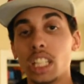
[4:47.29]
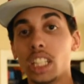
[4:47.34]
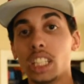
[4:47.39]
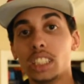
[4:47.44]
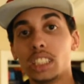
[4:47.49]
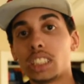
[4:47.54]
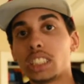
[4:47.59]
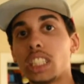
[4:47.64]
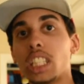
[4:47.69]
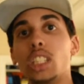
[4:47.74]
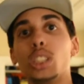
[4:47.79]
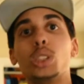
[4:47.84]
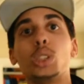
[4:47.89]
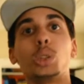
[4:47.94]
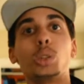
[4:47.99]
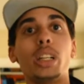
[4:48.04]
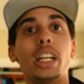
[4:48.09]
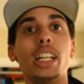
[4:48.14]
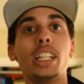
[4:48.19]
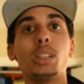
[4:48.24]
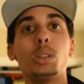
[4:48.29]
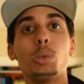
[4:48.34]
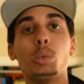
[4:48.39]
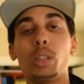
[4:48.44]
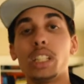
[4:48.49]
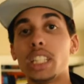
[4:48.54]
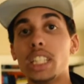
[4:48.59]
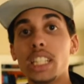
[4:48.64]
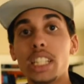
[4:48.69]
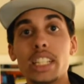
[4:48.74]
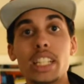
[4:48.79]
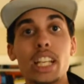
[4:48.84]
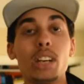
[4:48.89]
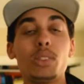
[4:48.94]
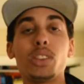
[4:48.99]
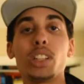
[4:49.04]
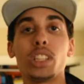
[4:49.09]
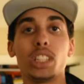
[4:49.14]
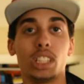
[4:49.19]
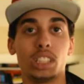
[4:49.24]
just try what he
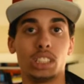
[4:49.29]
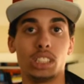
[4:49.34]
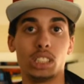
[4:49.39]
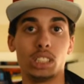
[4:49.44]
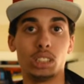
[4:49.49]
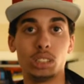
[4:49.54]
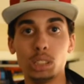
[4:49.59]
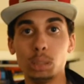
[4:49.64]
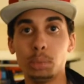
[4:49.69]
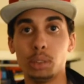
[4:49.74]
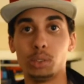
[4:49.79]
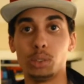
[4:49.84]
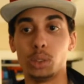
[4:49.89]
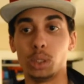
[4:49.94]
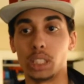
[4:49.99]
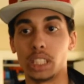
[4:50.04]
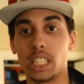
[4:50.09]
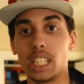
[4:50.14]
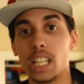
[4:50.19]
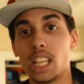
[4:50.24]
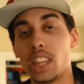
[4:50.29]
never thought he could do before.